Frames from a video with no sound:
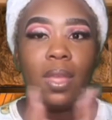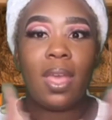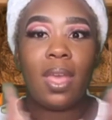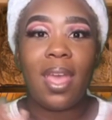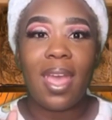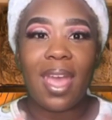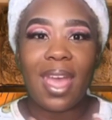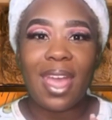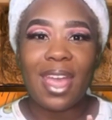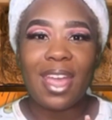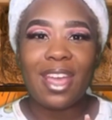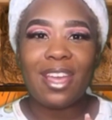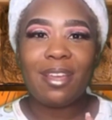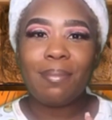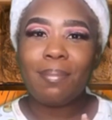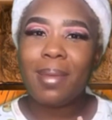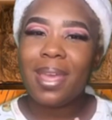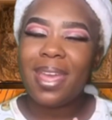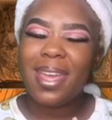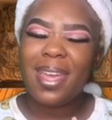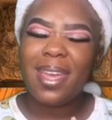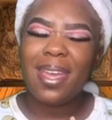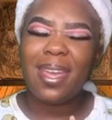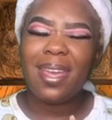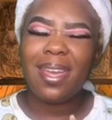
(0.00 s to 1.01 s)

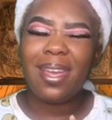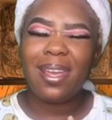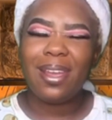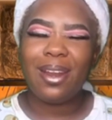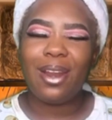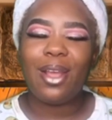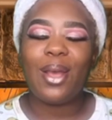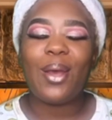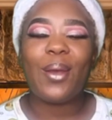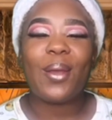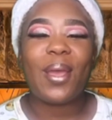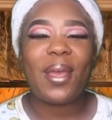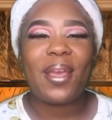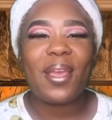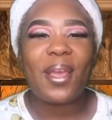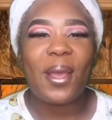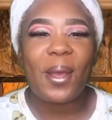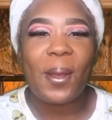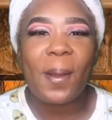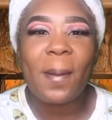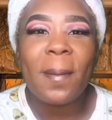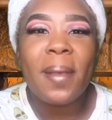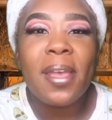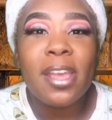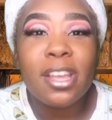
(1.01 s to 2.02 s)
Amen. Okay,
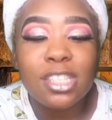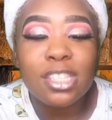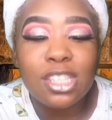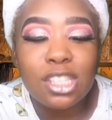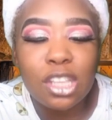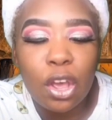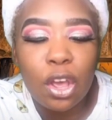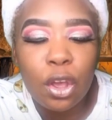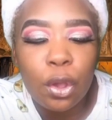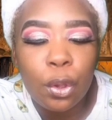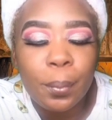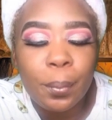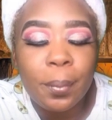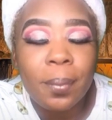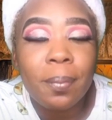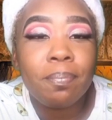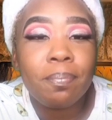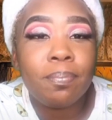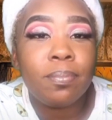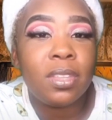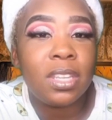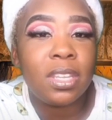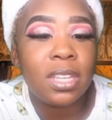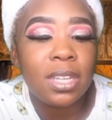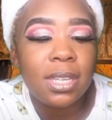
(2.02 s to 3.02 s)
y'all, so
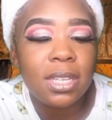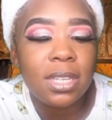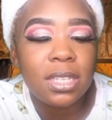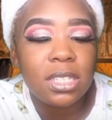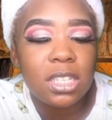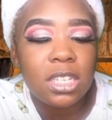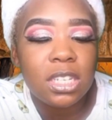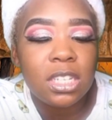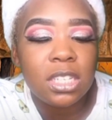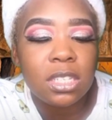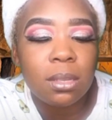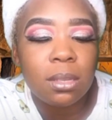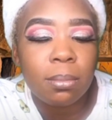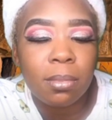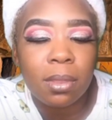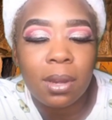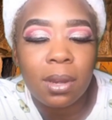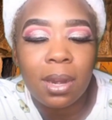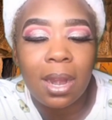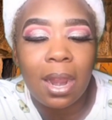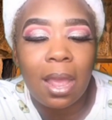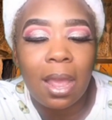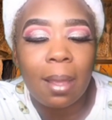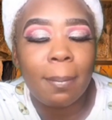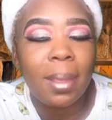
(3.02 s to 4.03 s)
this is something
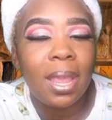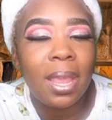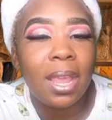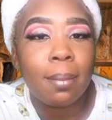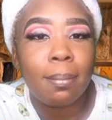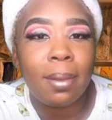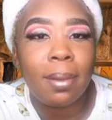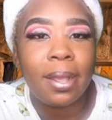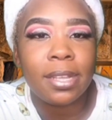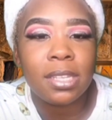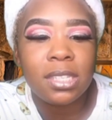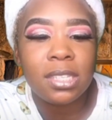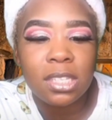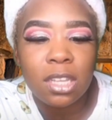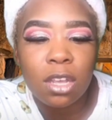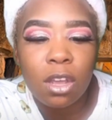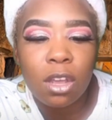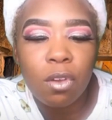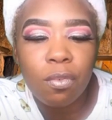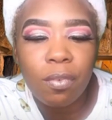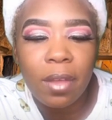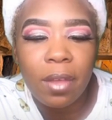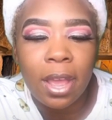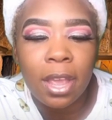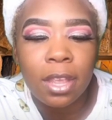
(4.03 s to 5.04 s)
that I make
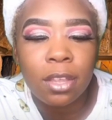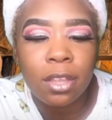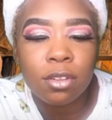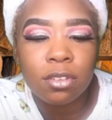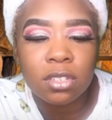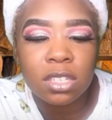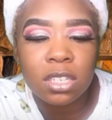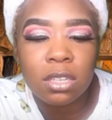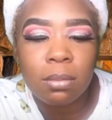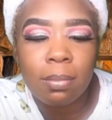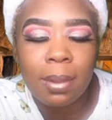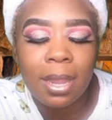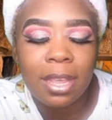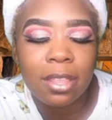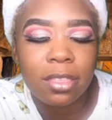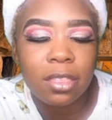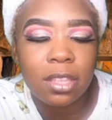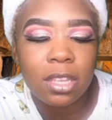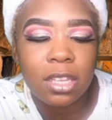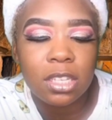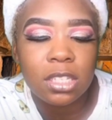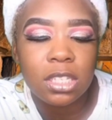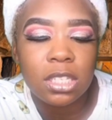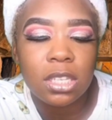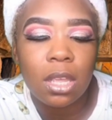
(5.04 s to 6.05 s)
myself. I usually make
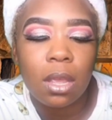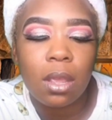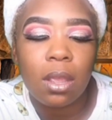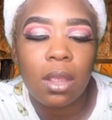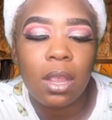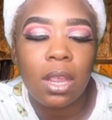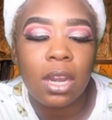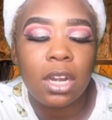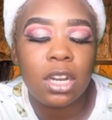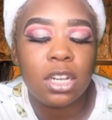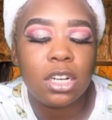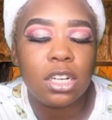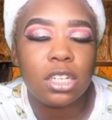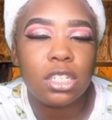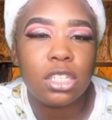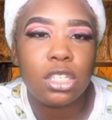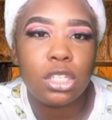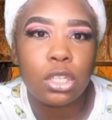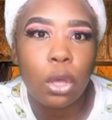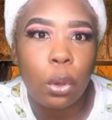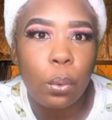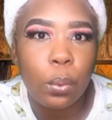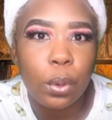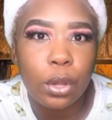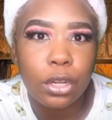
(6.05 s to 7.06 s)
this and it is
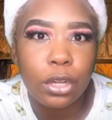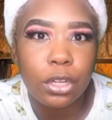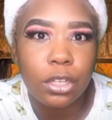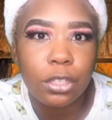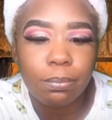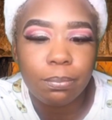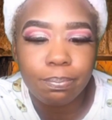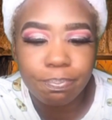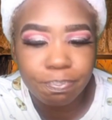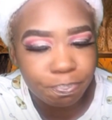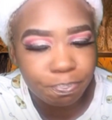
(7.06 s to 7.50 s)
so good.